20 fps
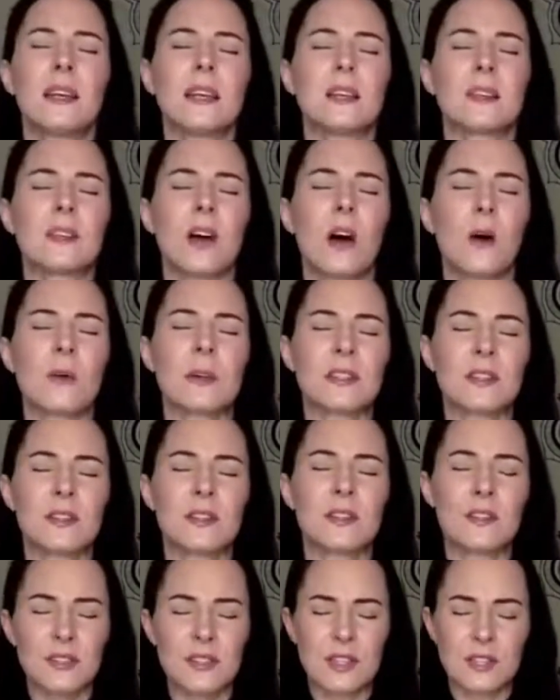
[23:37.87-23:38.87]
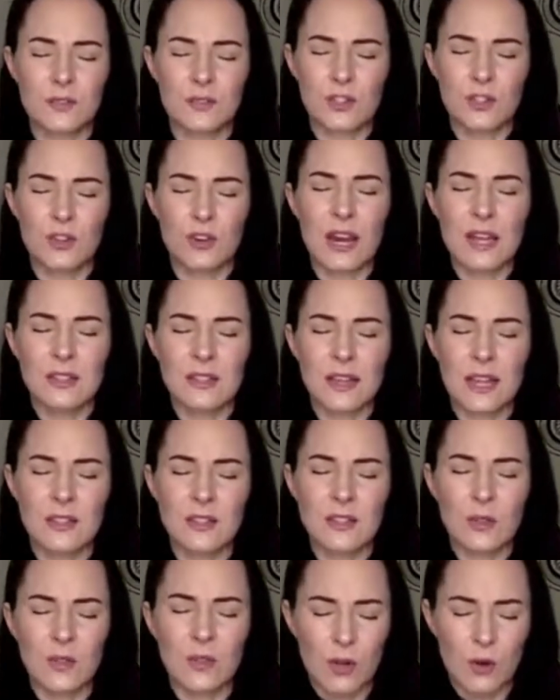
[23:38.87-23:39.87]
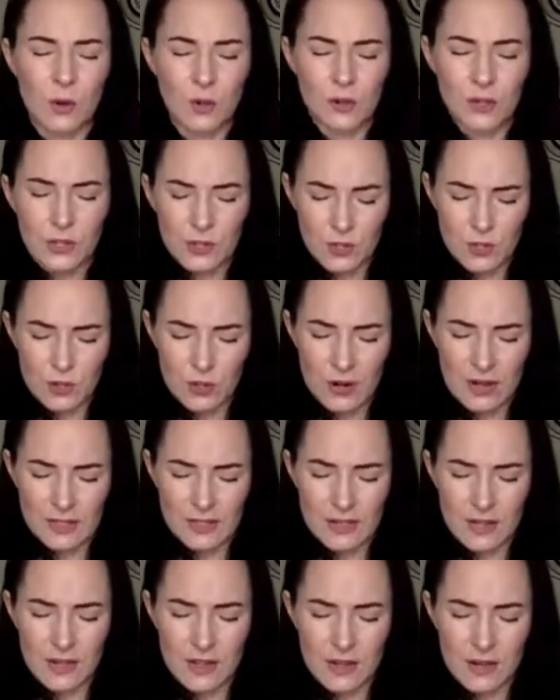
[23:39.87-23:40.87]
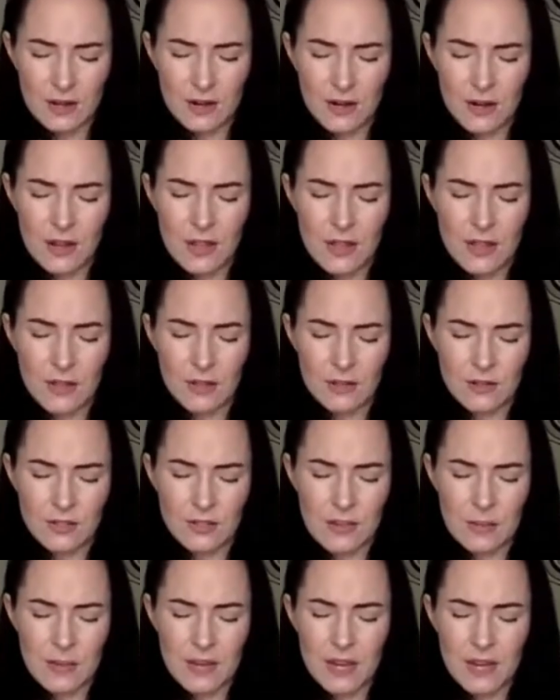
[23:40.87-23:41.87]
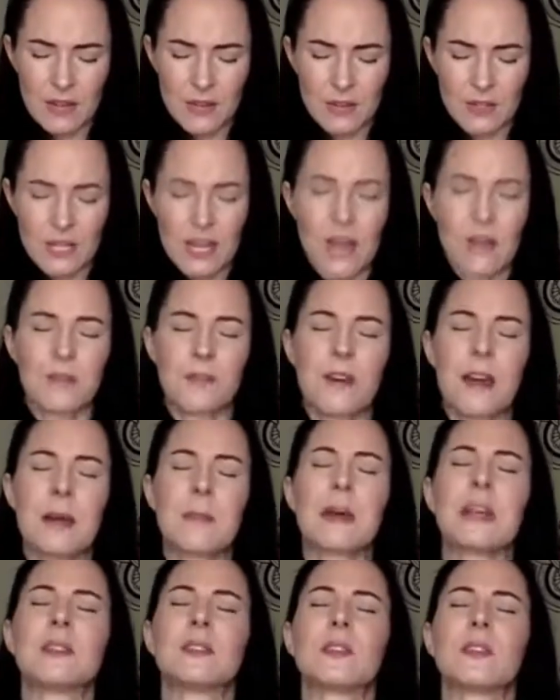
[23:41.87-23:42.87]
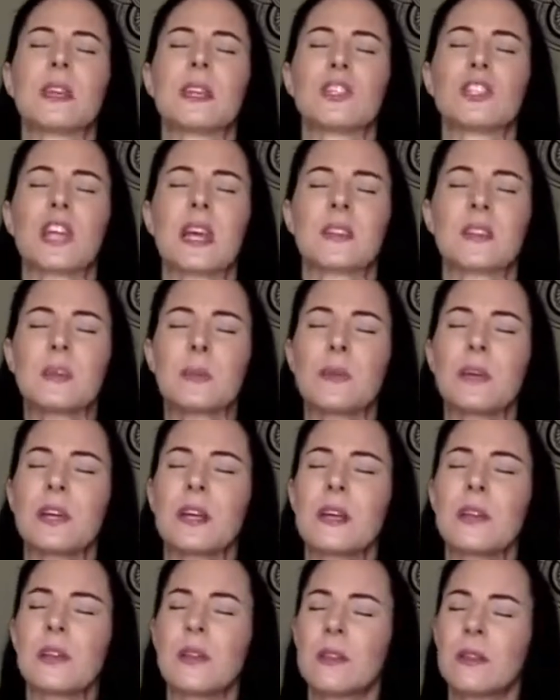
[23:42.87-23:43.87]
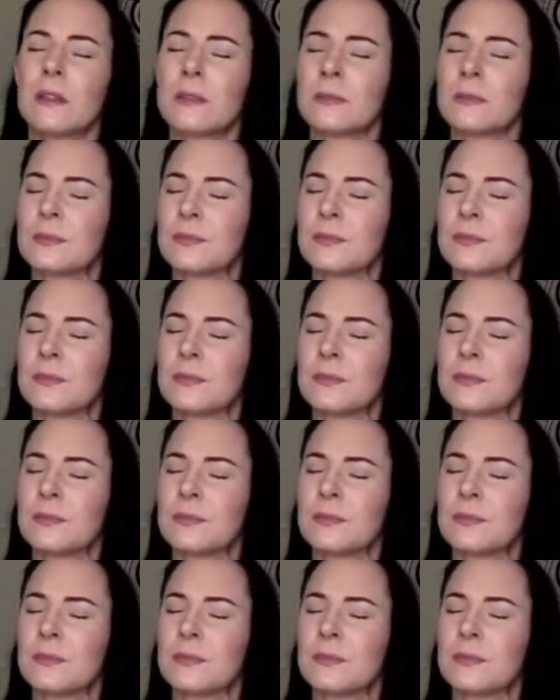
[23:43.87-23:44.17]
is always under a sense of stress, and so they hold their stress in their stomach and their diaphragm, and so they chest breathe.